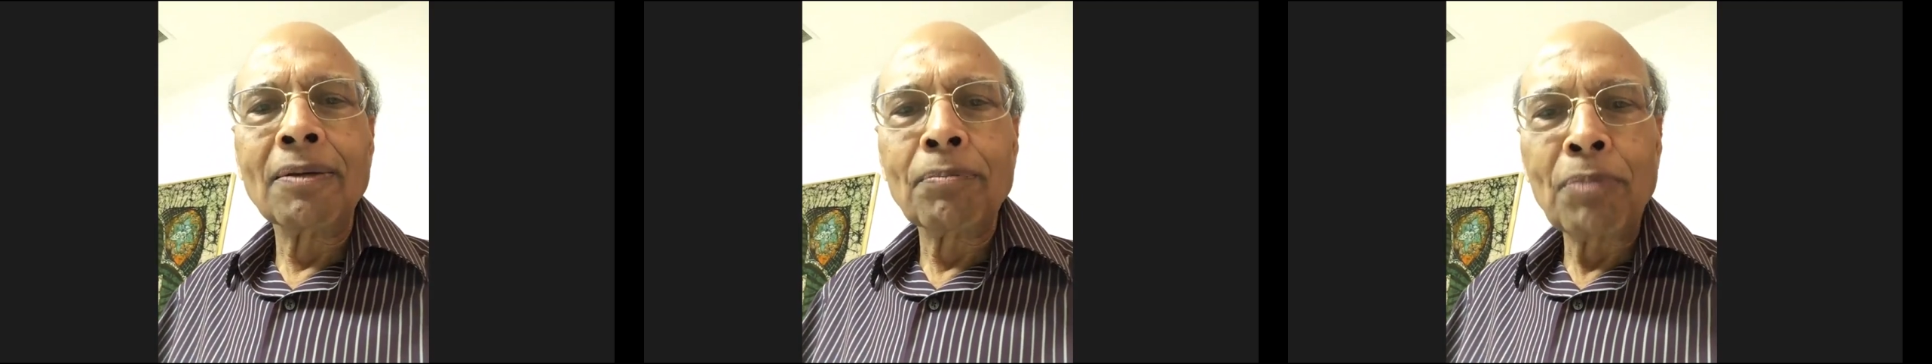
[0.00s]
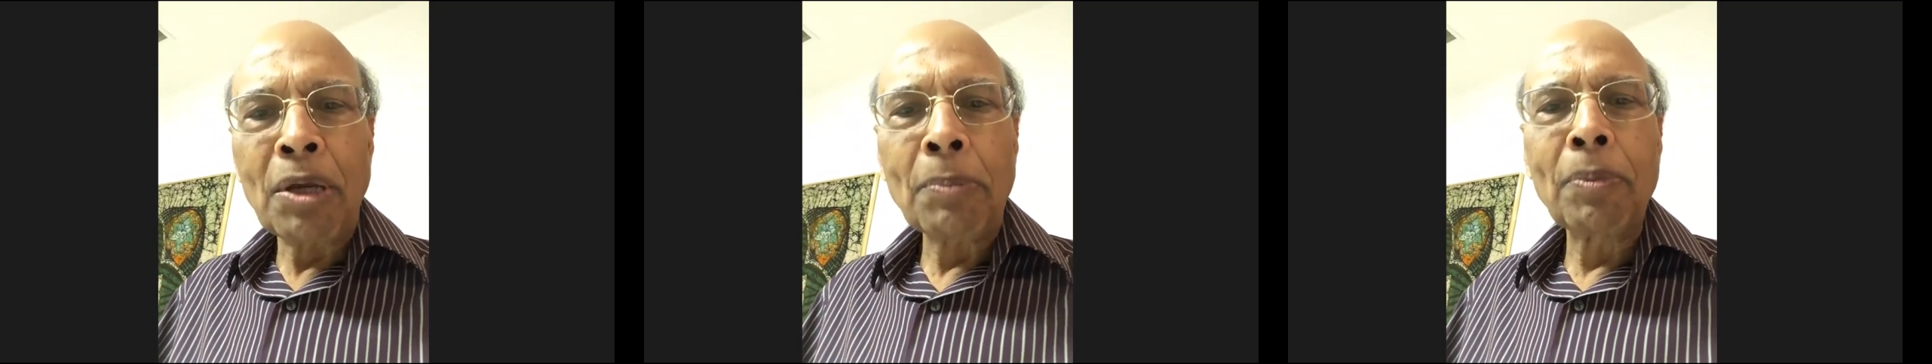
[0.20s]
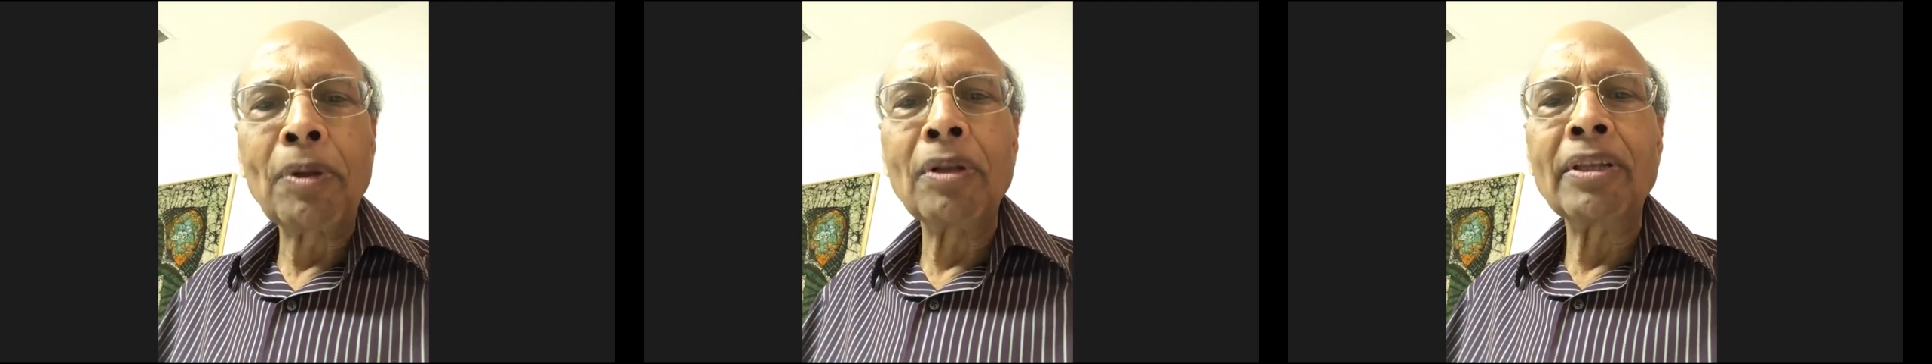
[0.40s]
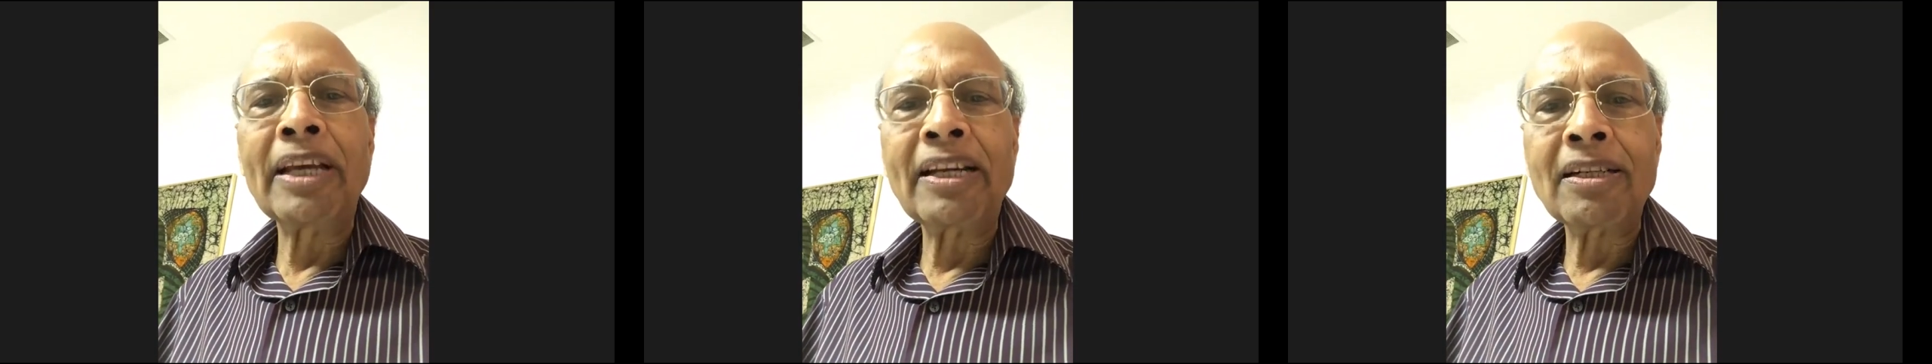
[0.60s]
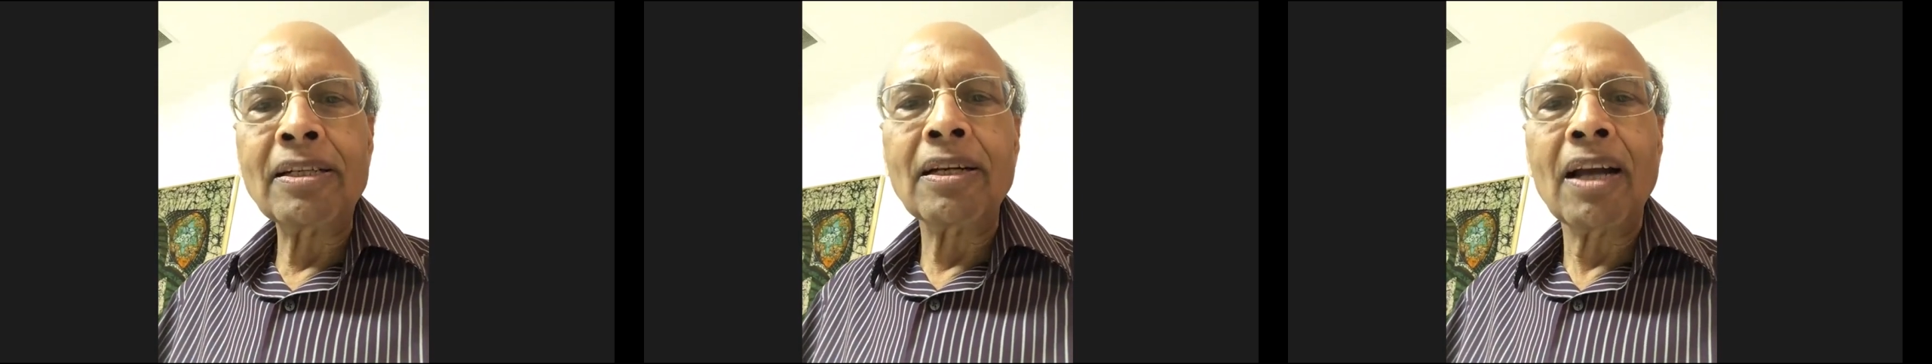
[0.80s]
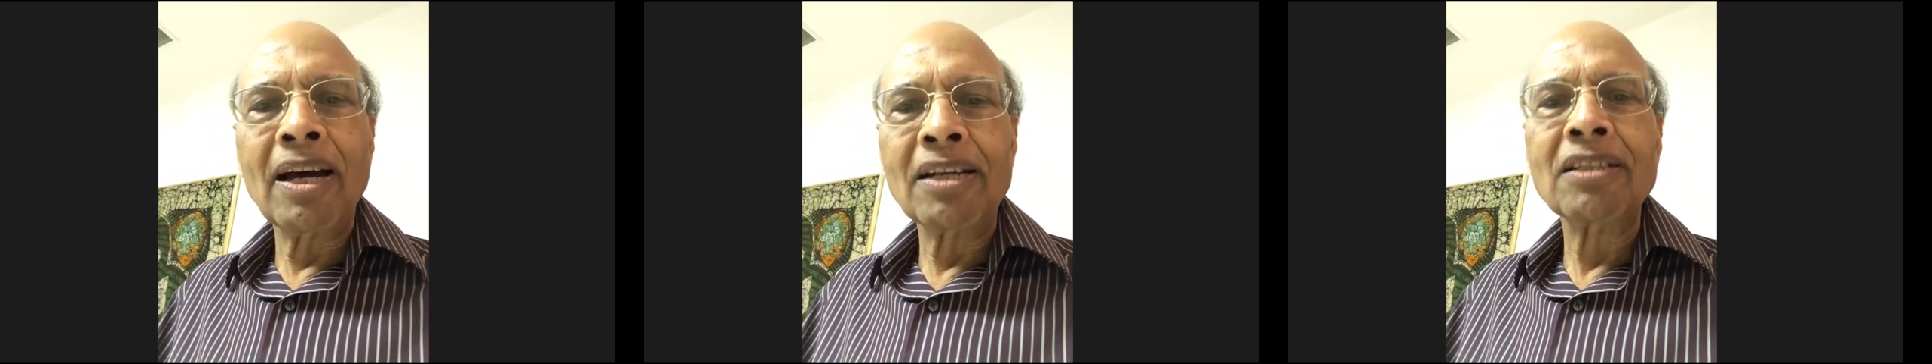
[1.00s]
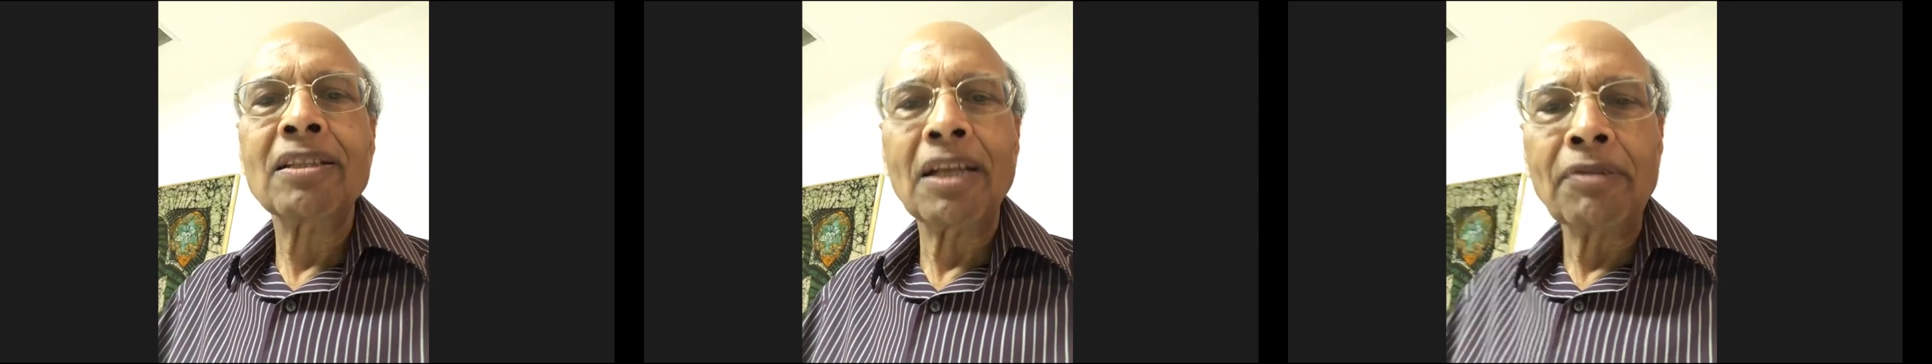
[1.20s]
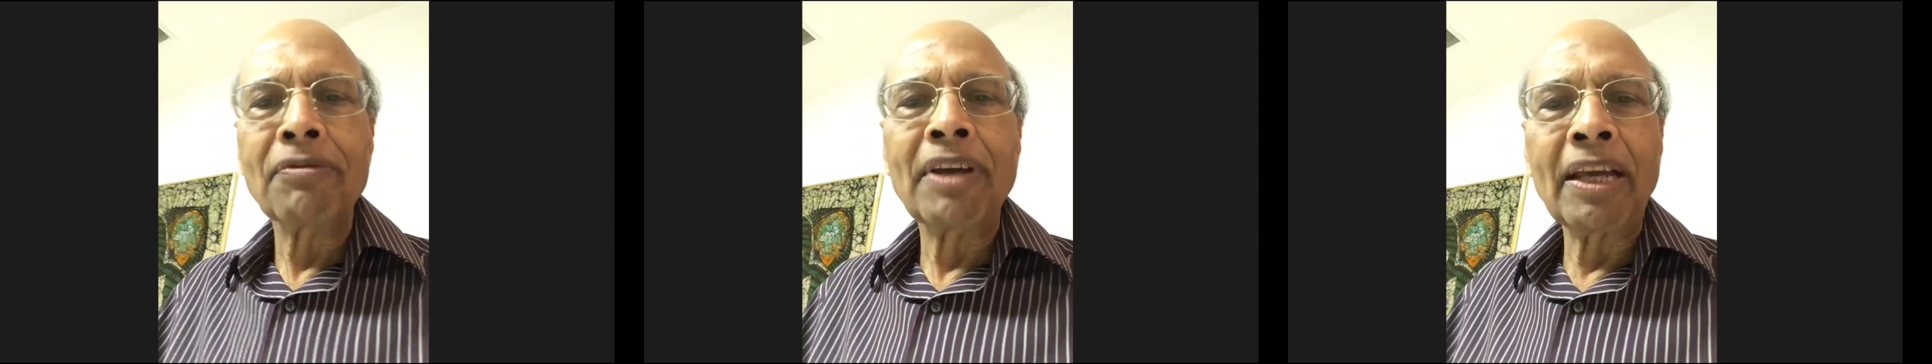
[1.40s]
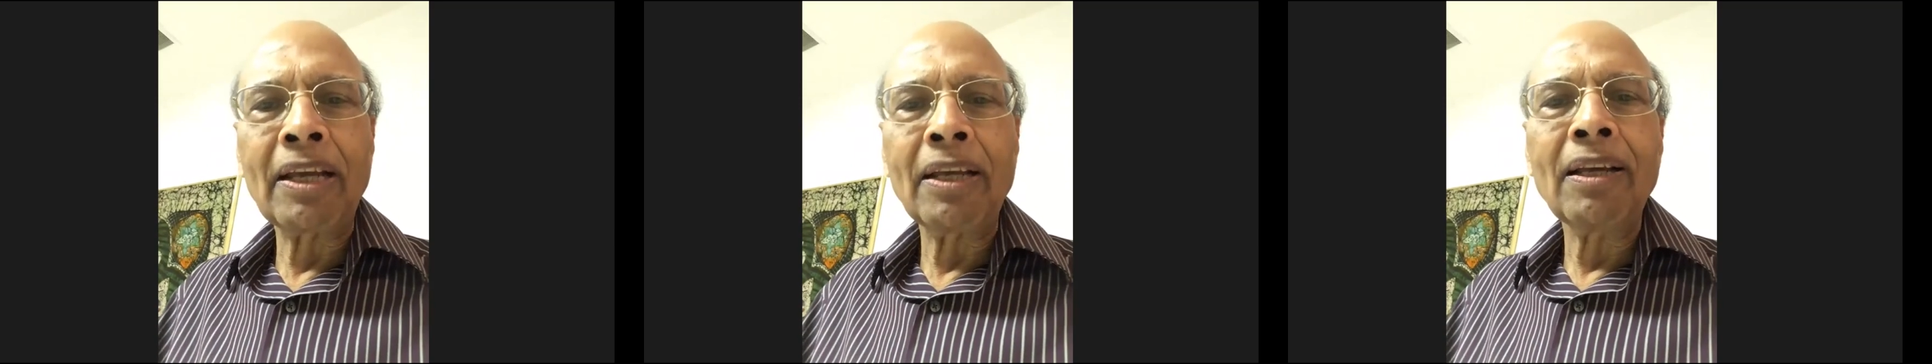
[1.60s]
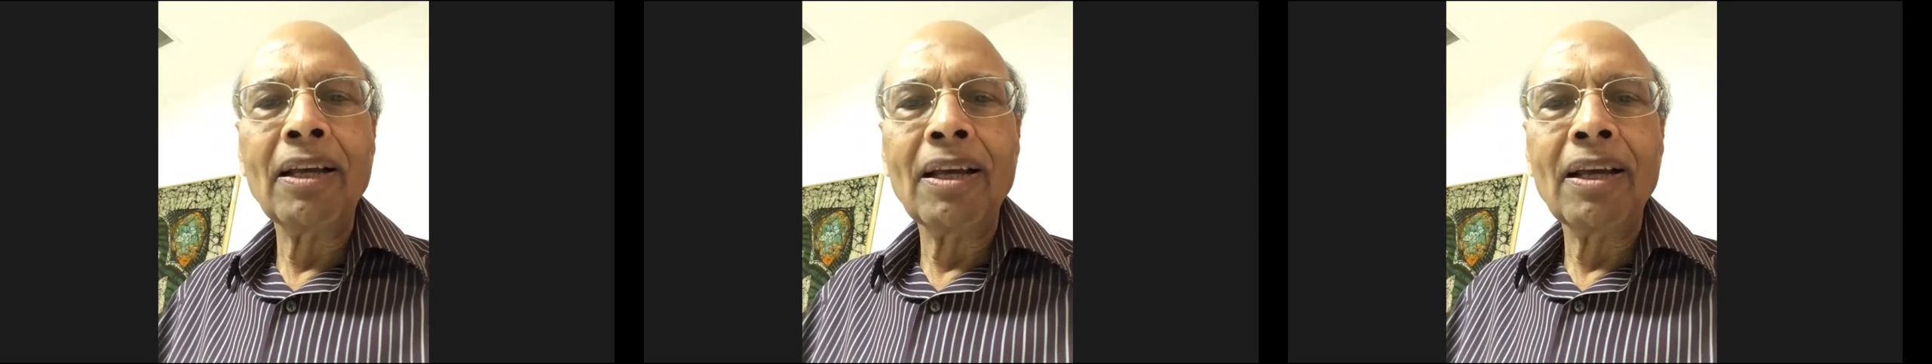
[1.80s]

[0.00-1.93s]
people that are serving